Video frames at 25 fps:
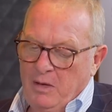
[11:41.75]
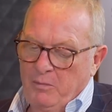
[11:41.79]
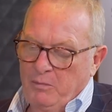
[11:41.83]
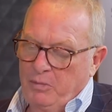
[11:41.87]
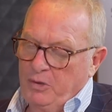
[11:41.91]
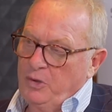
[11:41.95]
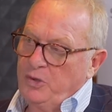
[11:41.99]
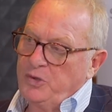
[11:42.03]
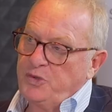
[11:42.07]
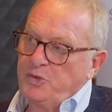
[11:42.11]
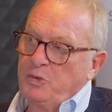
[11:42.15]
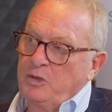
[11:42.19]

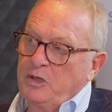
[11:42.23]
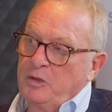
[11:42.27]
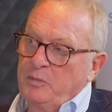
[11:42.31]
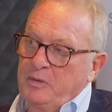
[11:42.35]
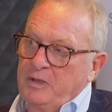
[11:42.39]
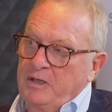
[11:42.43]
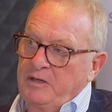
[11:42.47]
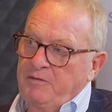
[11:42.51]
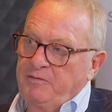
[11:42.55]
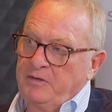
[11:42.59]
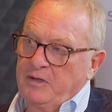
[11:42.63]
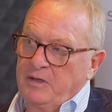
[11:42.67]
but also on the
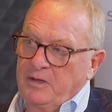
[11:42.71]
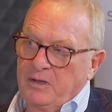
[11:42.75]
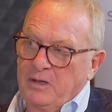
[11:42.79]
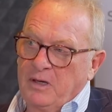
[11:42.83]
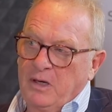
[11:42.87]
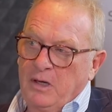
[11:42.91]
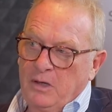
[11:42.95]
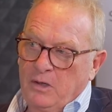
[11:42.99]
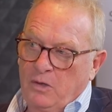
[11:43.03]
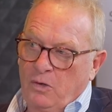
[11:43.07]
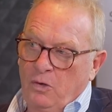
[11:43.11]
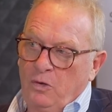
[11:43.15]
belief that
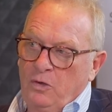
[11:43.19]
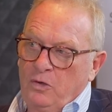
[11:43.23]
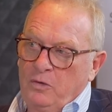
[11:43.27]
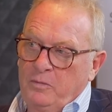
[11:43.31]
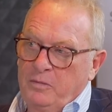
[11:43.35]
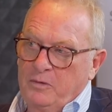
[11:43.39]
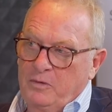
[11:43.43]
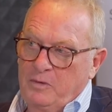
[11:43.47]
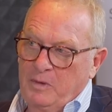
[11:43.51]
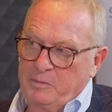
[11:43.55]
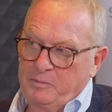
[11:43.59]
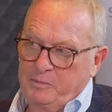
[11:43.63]
gold
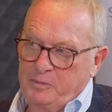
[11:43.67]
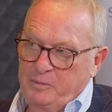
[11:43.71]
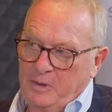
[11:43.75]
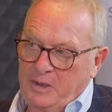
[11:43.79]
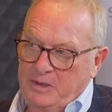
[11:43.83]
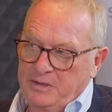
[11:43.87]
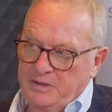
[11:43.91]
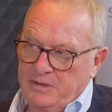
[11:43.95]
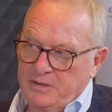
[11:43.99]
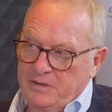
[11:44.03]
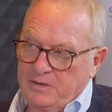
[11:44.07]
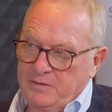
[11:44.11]

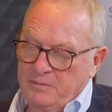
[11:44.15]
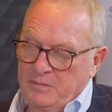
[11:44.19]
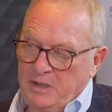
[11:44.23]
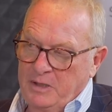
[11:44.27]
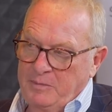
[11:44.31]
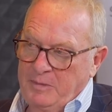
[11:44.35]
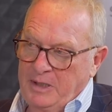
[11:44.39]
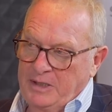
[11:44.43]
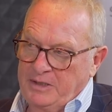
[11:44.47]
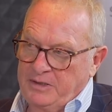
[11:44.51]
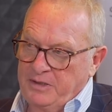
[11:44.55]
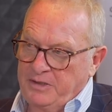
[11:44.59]
price
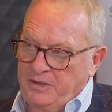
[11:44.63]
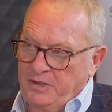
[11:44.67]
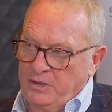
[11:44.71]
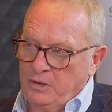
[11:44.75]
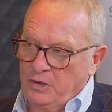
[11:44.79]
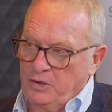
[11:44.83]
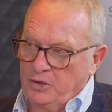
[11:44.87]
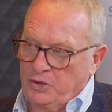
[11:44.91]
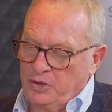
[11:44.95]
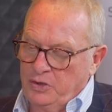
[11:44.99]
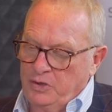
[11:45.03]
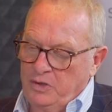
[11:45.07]
might make the deal
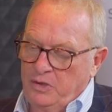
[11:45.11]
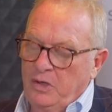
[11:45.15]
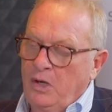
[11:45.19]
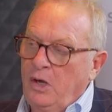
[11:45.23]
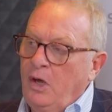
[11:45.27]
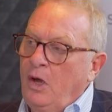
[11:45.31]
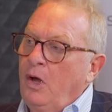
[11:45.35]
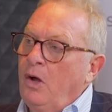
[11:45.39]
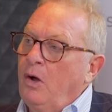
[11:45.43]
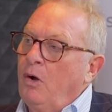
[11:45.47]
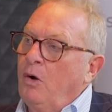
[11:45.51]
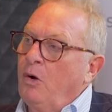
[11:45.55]
look good,
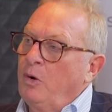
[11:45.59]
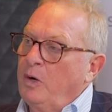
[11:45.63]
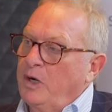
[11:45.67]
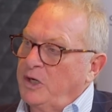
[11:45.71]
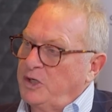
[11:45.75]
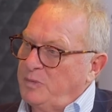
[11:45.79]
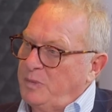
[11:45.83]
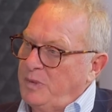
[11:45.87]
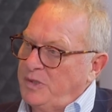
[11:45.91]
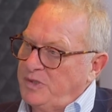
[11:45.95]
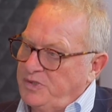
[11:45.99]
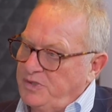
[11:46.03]
or
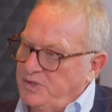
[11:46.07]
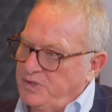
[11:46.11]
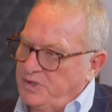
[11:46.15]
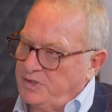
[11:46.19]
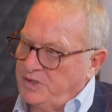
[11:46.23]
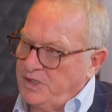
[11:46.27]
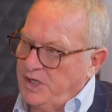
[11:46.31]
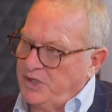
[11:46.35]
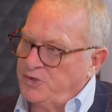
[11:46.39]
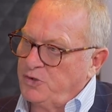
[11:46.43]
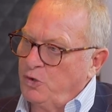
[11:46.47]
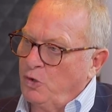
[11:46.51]
exploration
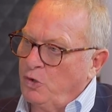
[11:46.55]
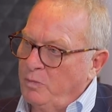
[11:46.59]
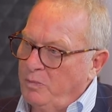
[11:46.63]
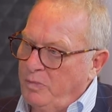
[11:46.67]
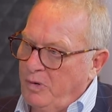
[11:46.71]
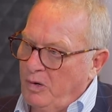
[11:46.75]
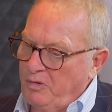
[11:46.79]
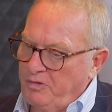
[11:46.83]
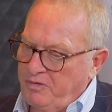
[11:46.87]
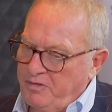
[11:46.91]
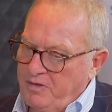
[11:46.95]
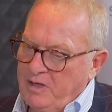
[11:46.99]
success, or
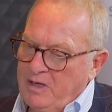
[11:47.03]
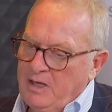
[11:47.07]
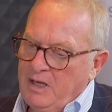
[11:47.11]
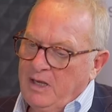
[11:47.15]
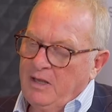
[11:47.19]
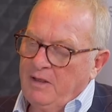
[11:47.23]
both.